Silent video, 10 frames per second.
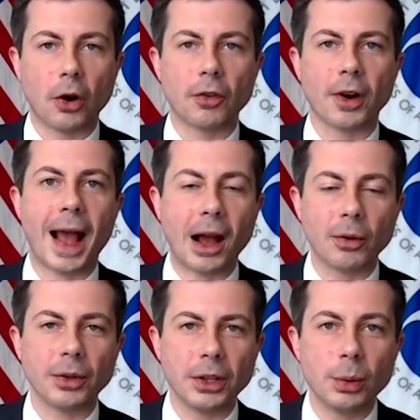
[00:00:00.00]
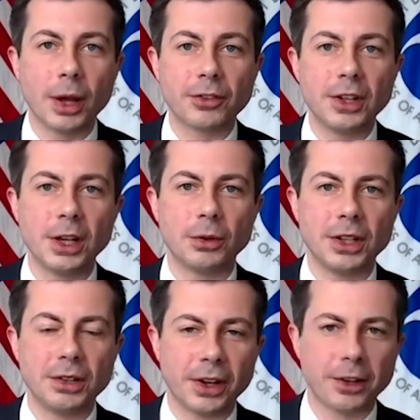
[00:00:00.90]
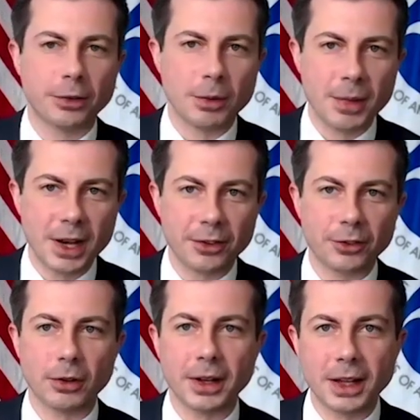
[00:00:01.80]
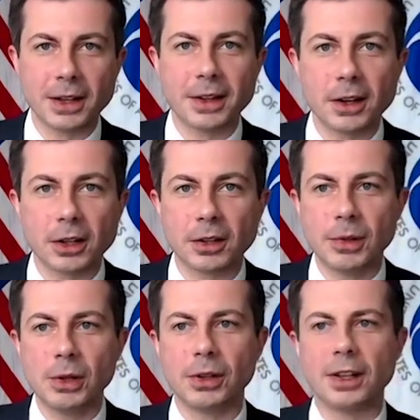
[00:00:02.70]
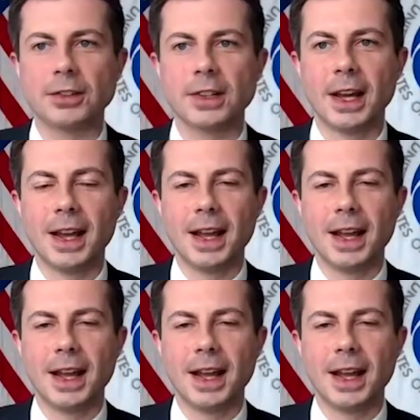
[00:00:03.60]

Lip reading: over how USDOT funds are administered in their communities,